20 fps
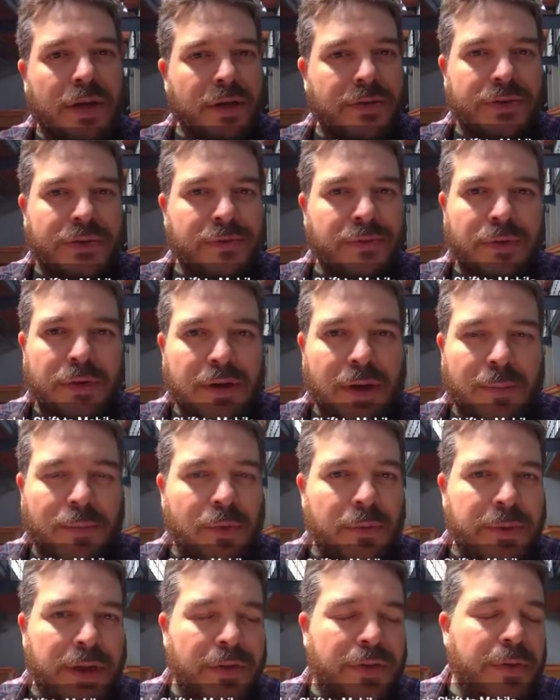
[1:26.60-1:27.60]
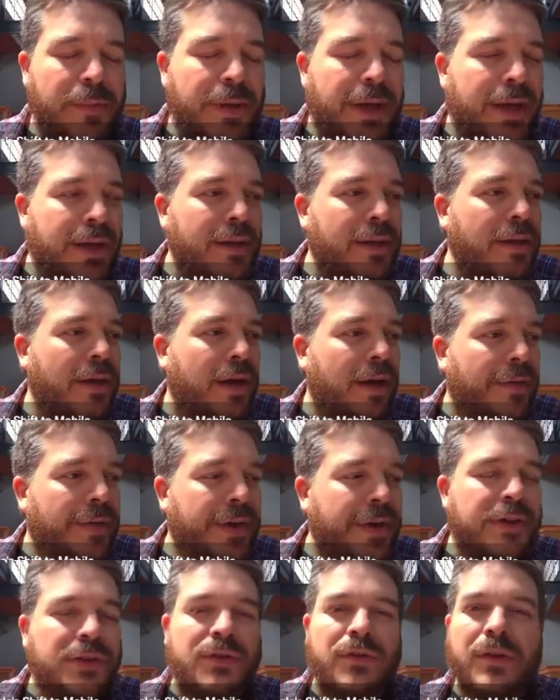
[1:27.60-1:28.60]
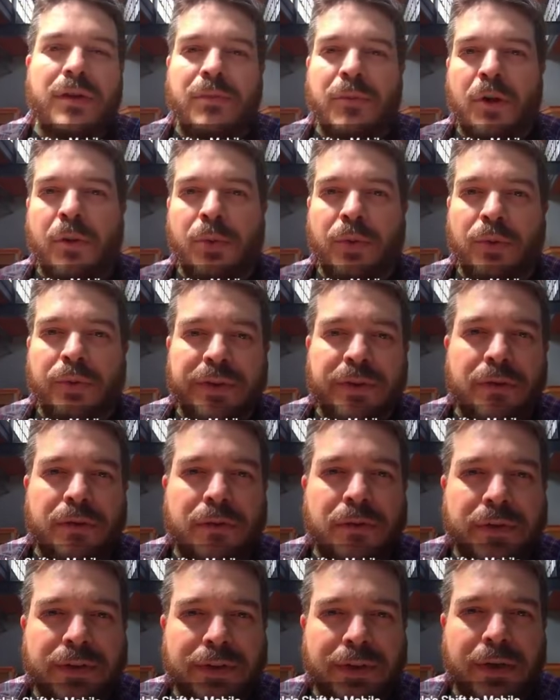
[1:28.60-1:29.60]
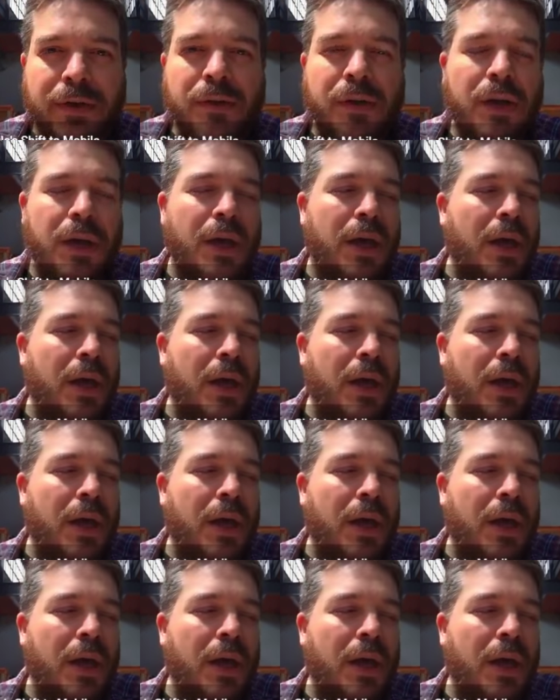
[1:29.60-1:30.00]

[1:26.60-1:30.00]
just for a couple of minutes about the history of mobile with Google. So